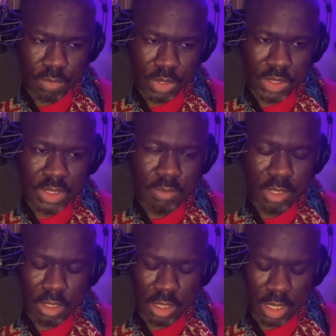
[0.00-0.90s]

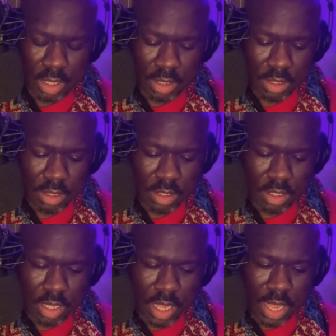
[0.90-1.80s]
similarly,
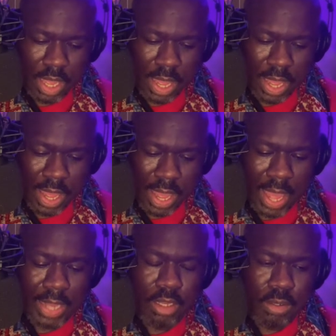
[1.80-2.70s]
I
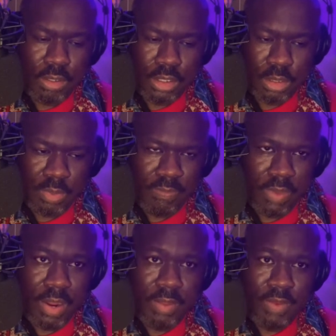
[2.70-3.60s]
learned to be
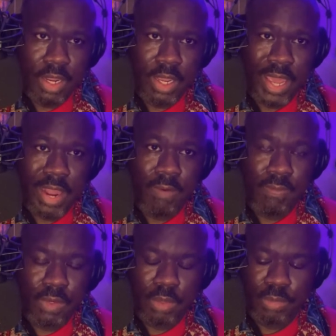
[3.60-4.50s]
very, very
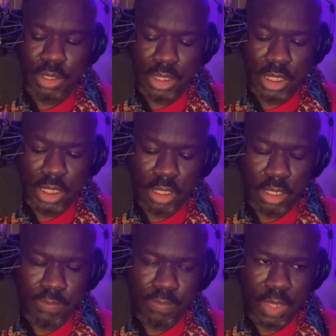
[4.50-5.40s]
careful in particular
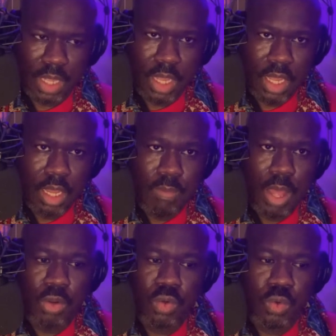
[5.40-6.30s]

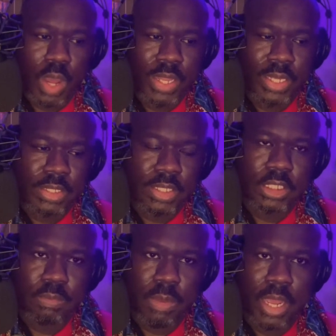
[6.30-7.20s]
about who I let
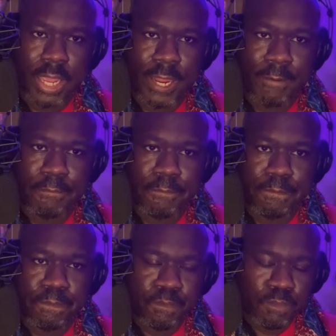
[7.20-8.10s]
touch my hair.
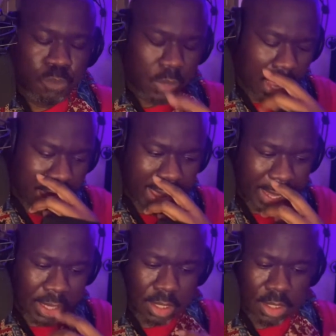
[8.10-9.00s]

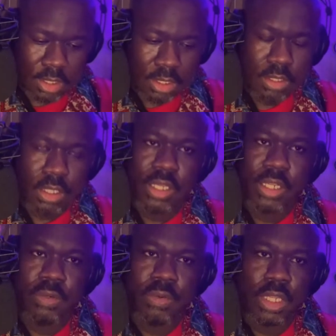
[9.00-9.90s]
I could
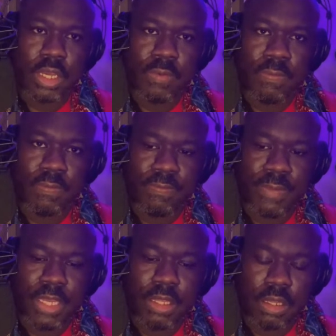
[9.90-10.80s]
literally
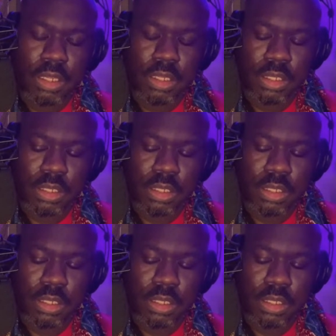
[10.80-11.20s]
feel